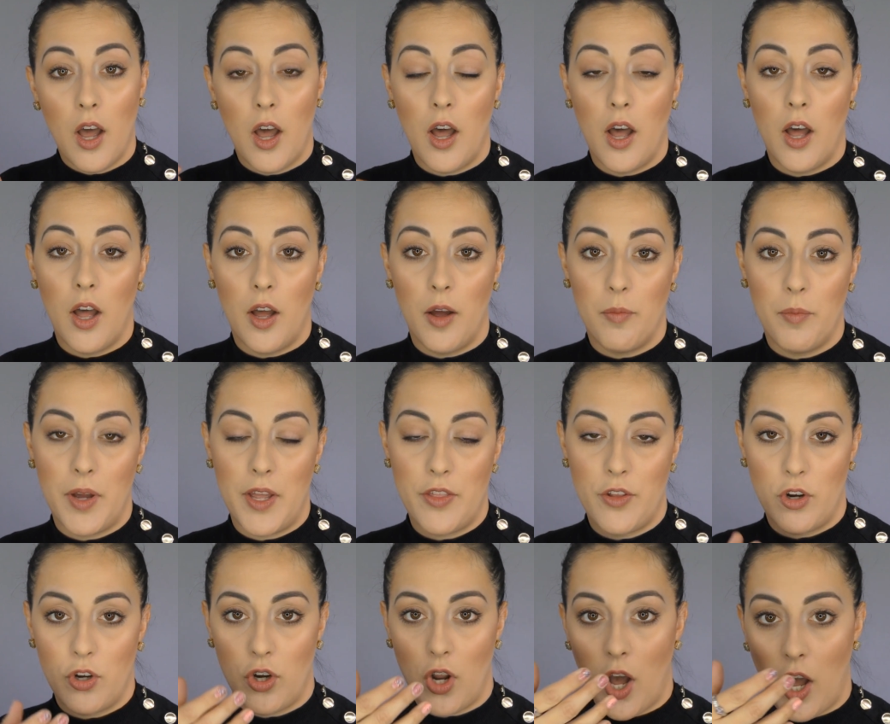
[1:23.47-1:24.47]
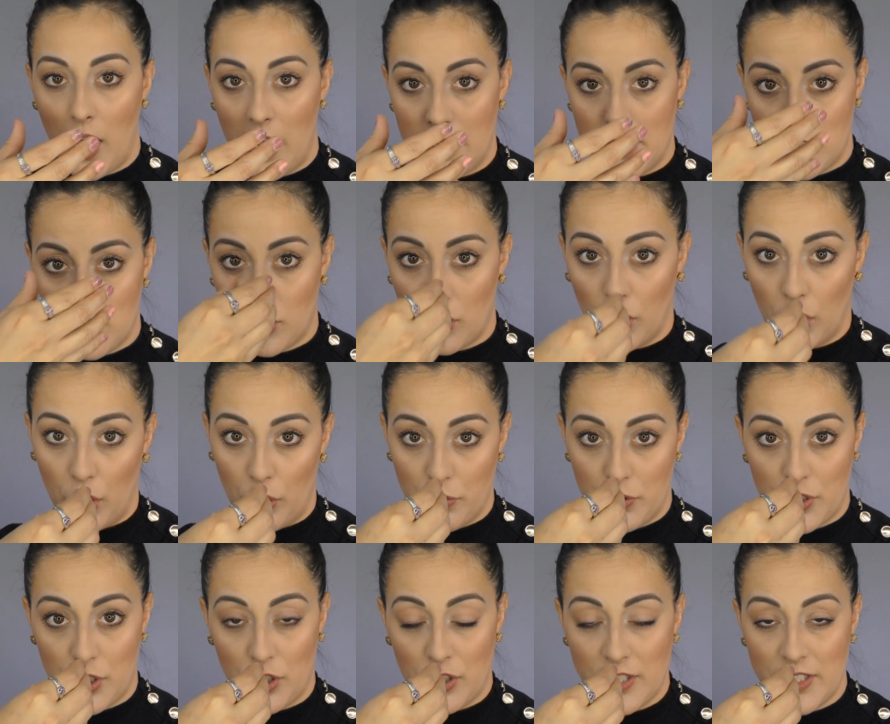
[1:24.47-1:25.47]
and they're not as
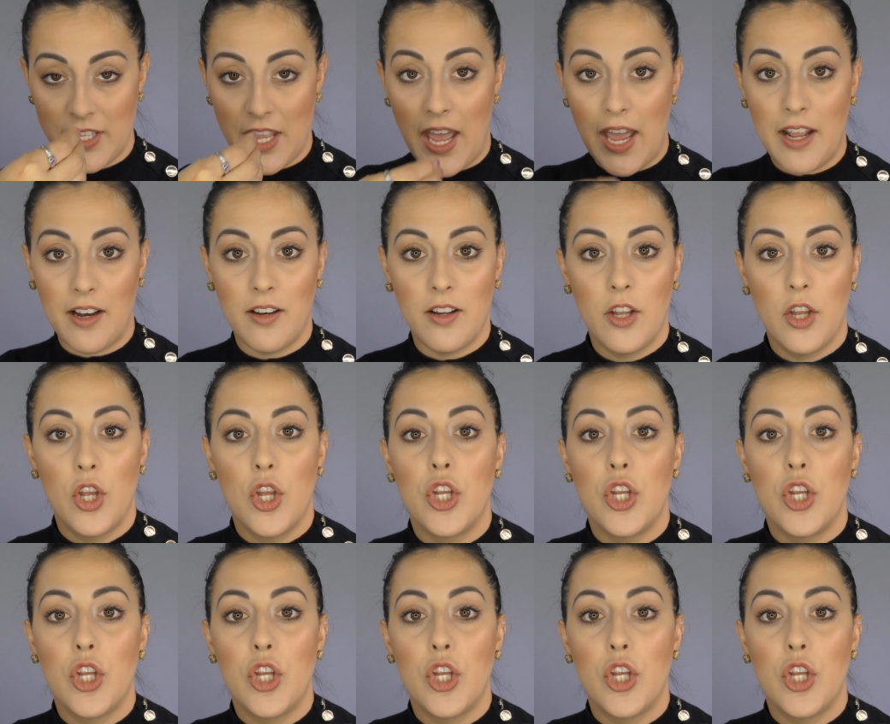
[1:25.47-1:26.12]
closer set,